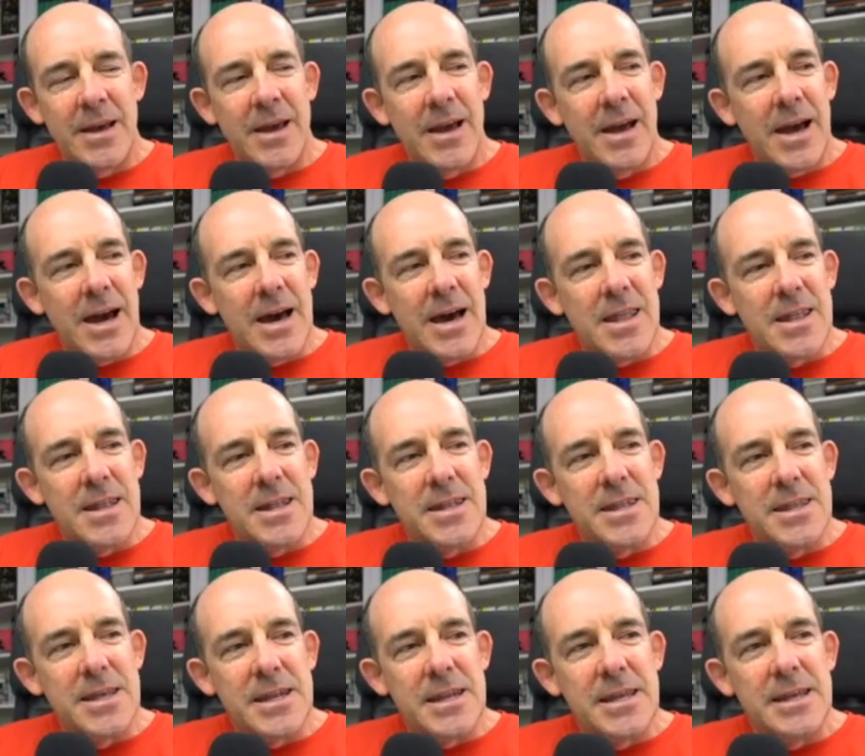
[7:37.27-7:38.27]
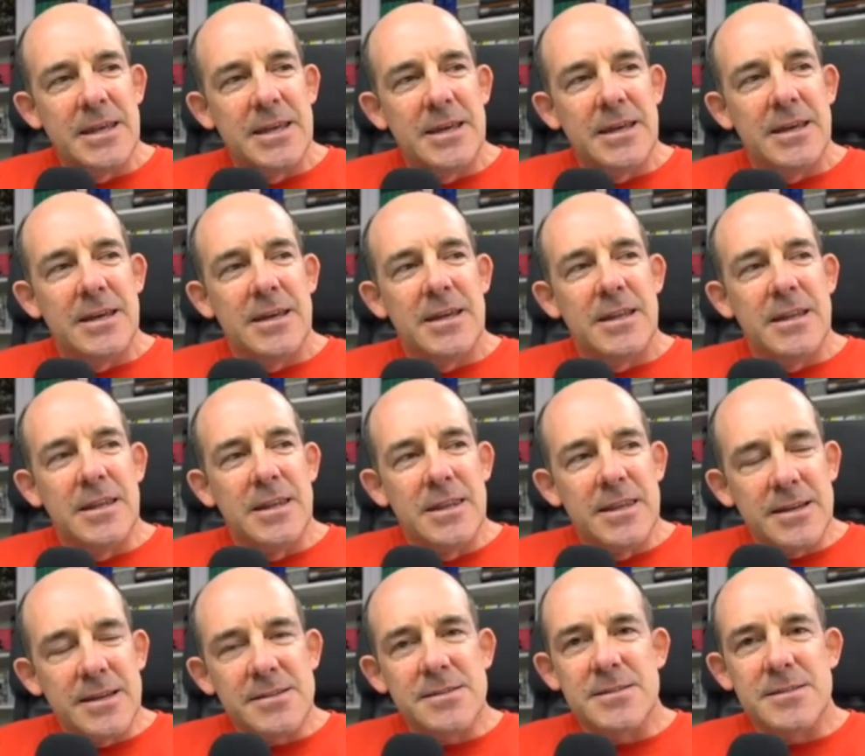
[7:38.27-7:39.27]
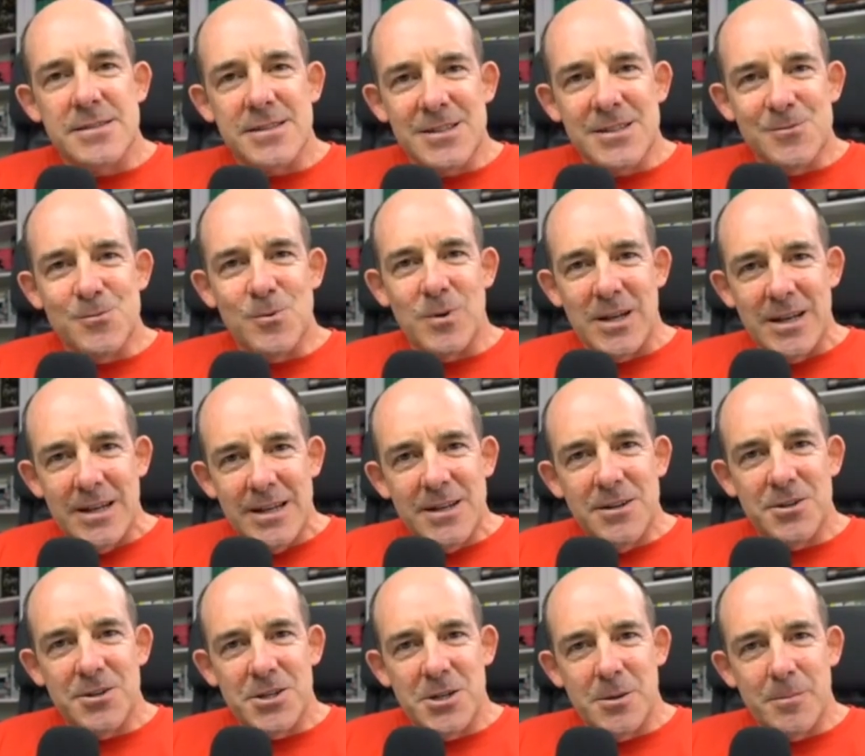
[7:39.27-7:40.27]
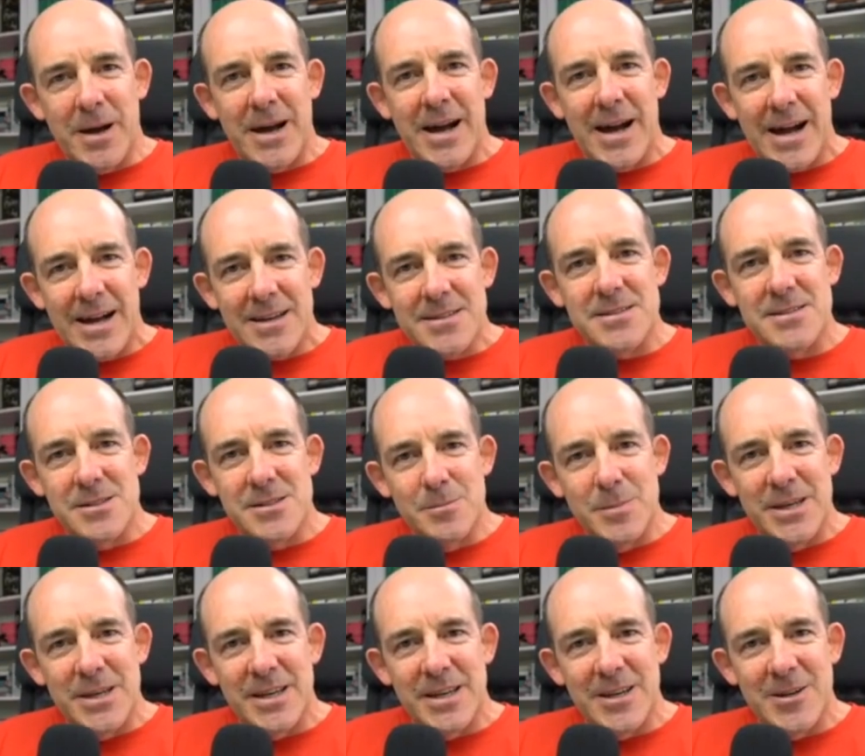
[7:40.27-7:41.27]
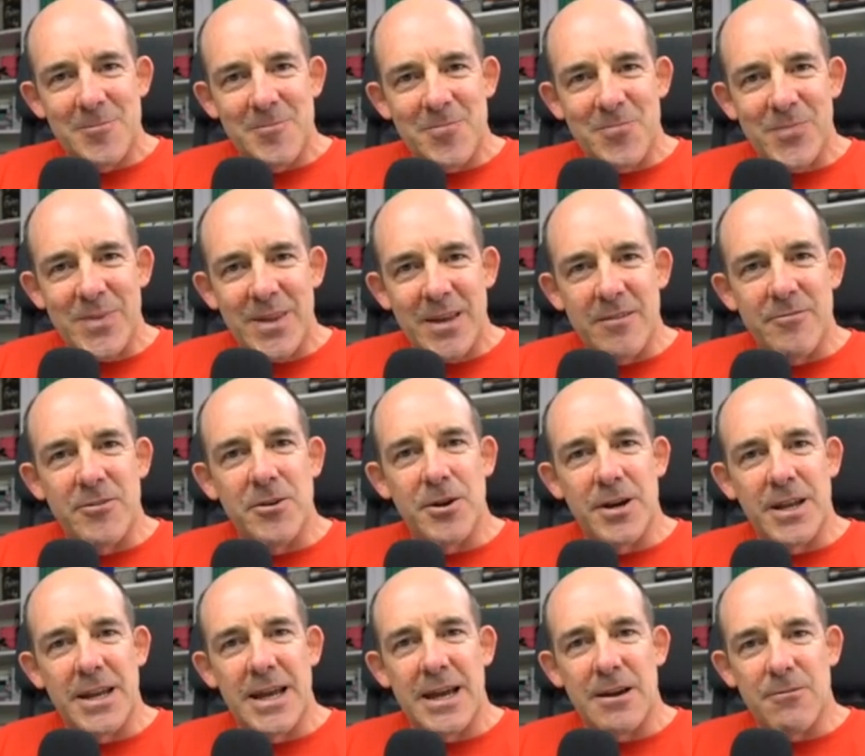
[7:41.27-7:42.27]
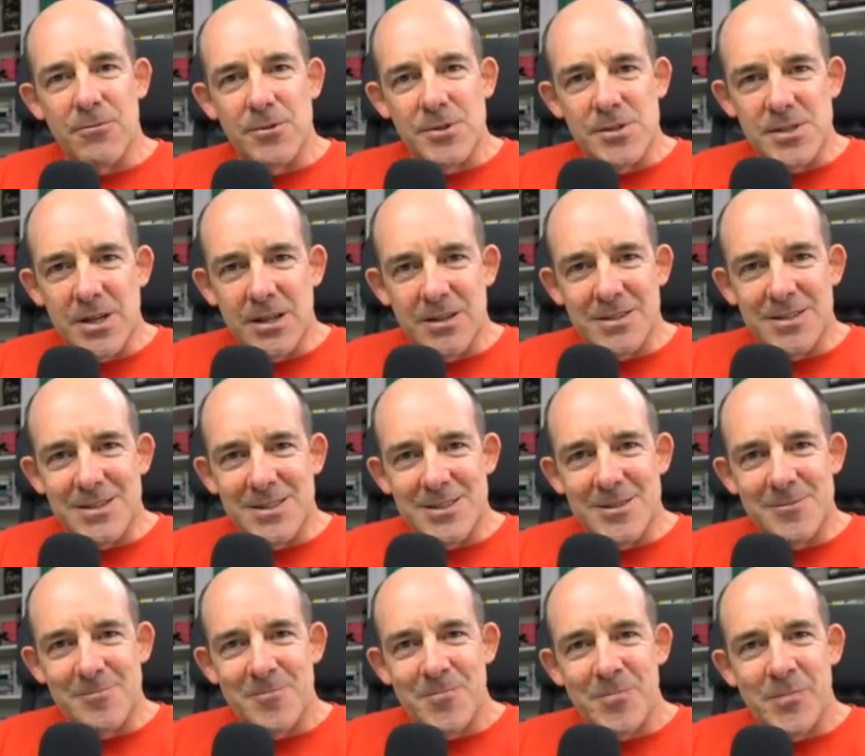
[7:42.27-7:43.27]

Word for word: And that this is what leadership has to be if you're going to get results.